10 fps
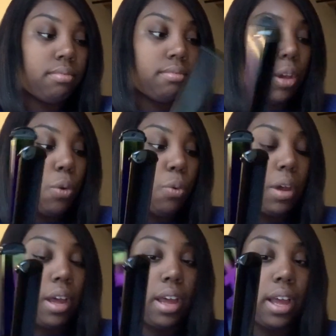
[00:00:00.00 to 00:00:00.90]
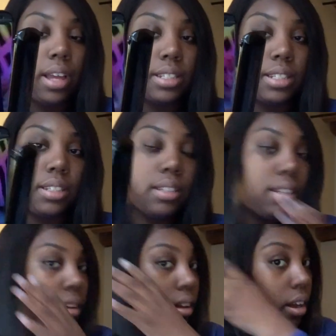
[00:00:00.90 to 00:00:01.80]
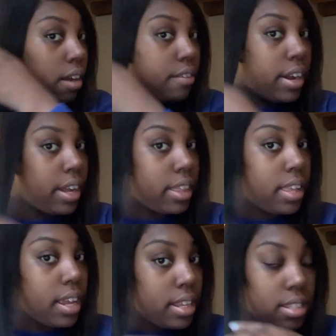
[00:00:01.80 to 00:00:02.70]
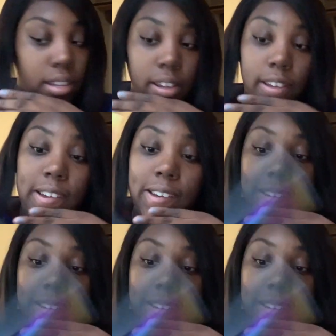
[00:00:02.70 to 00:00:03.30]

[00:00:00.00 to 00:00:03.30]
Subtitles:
Oh, all right, I think it's good.